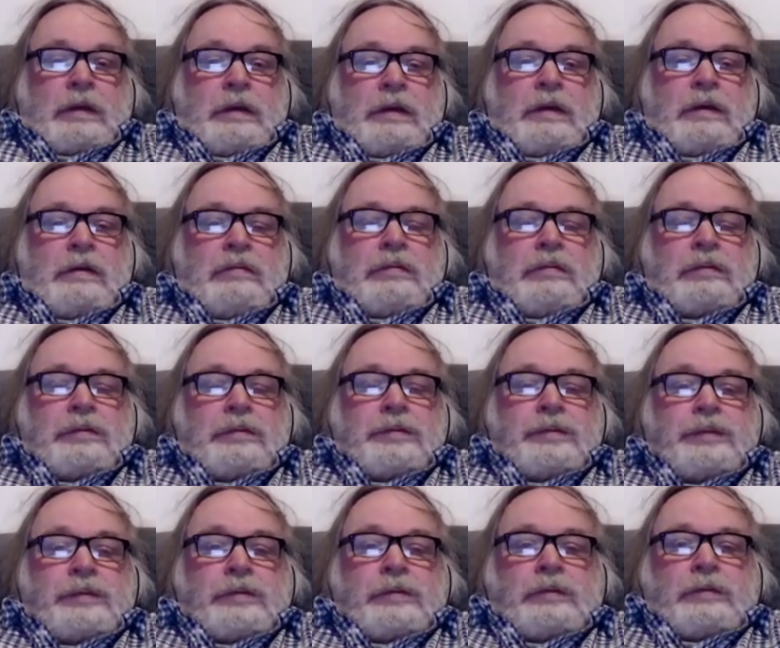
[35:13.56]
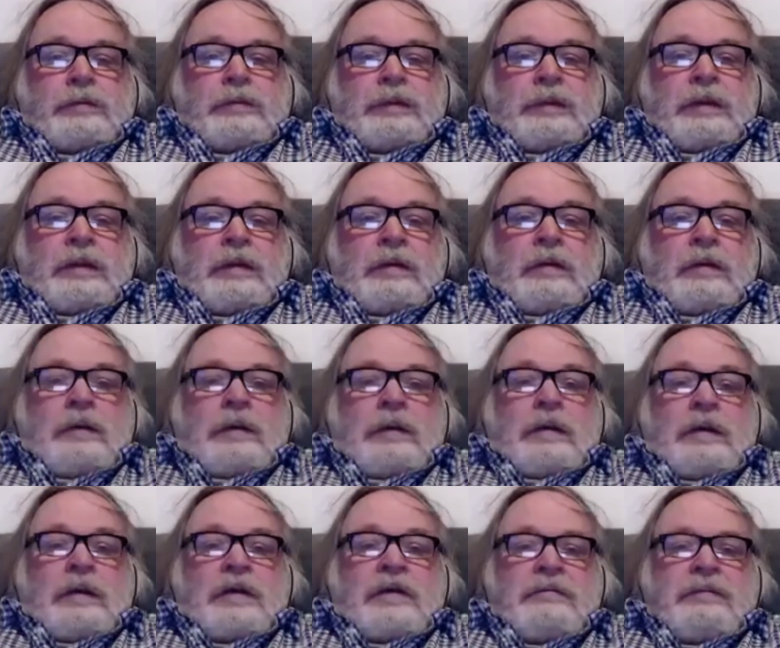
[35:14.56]

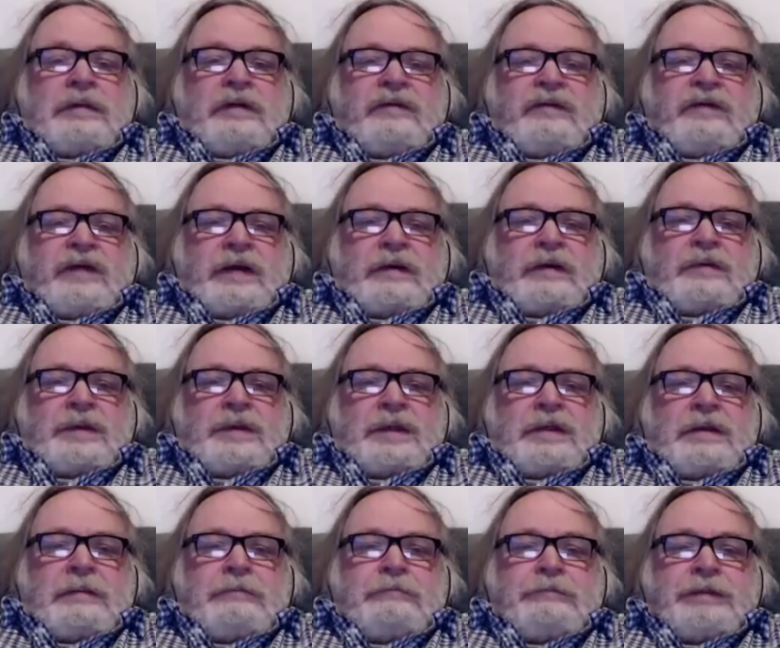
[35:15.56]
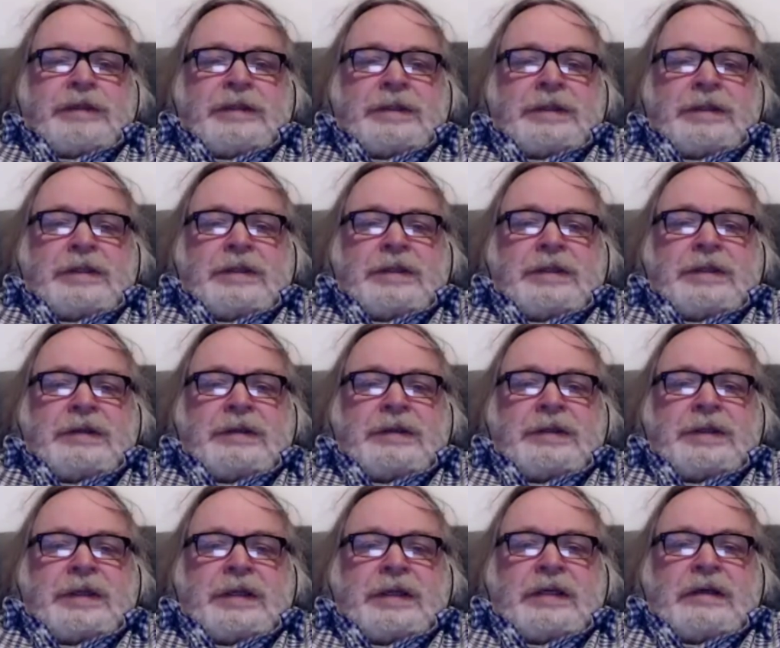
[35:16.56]
can be found in the Pistis
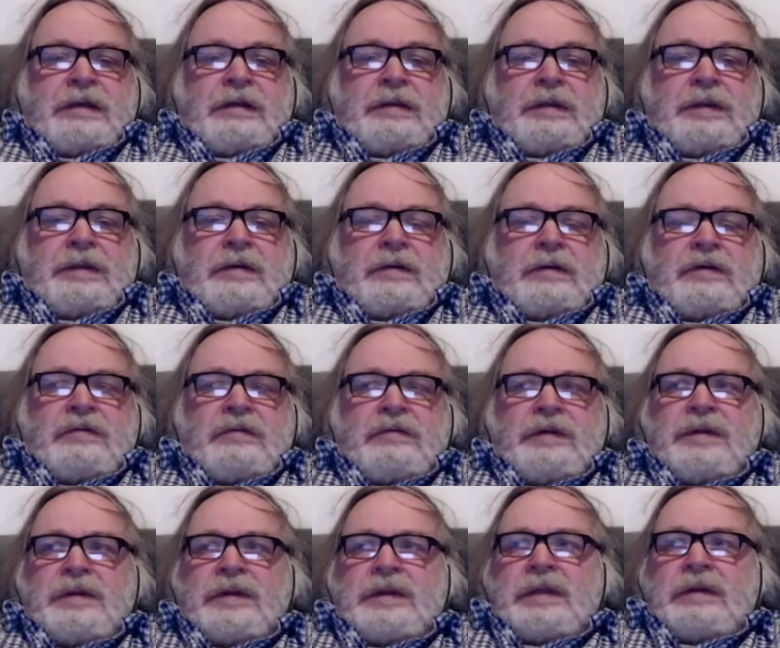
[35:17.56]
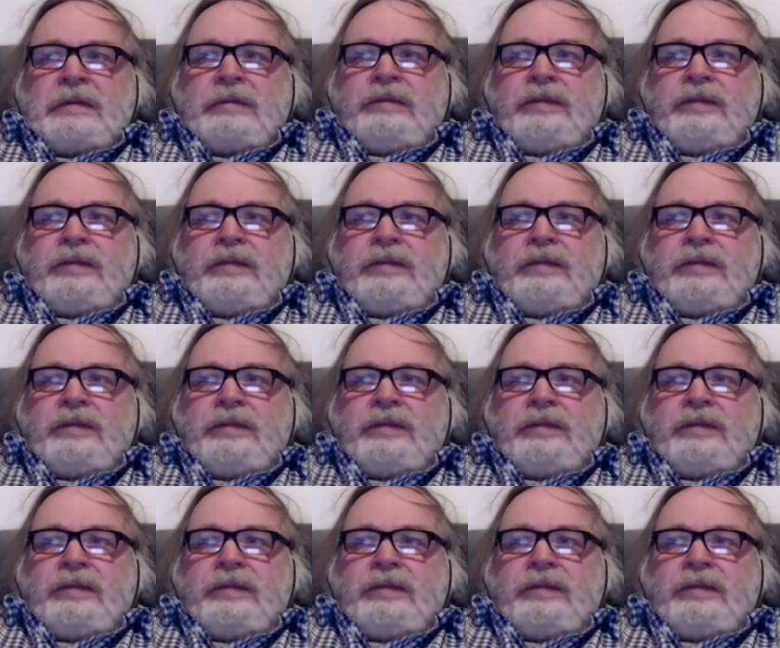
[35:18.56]
Socia document.